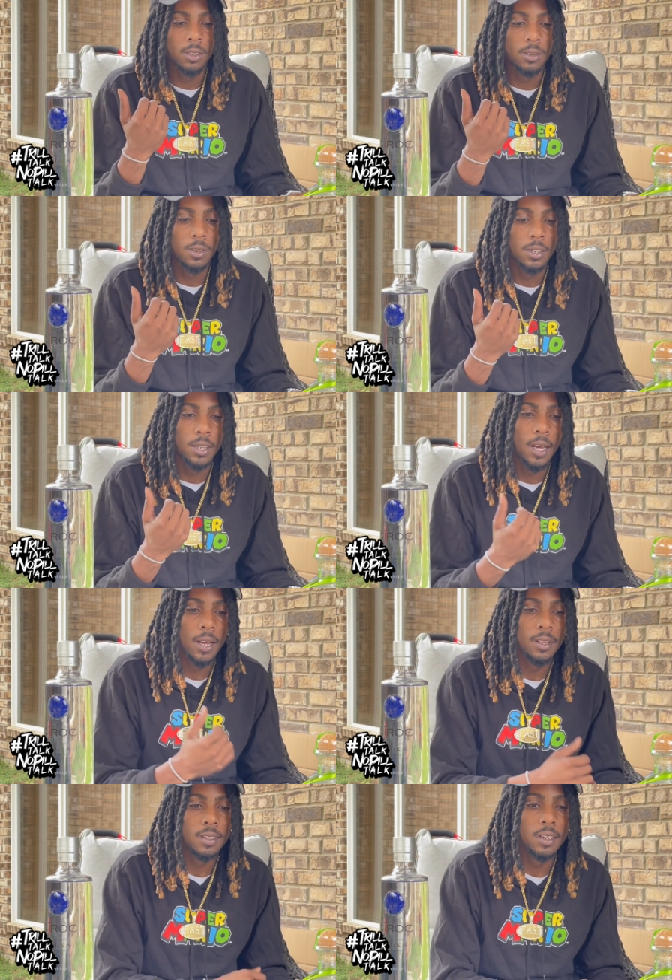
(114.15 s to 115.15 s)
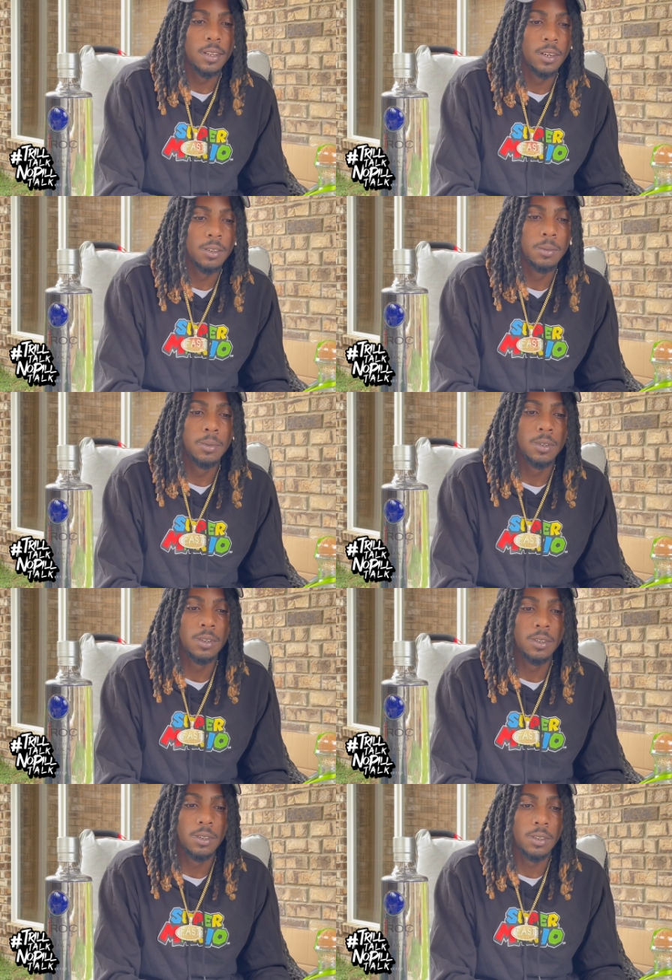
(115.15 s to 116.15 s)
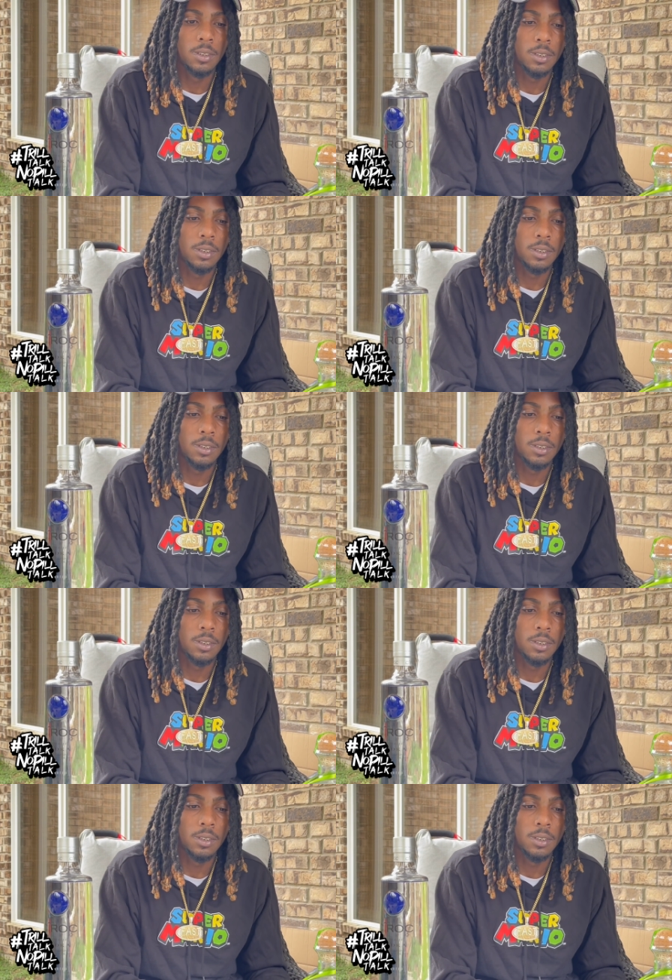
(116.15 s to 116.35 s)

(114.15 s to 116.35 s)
what Dallas Global. Yeah.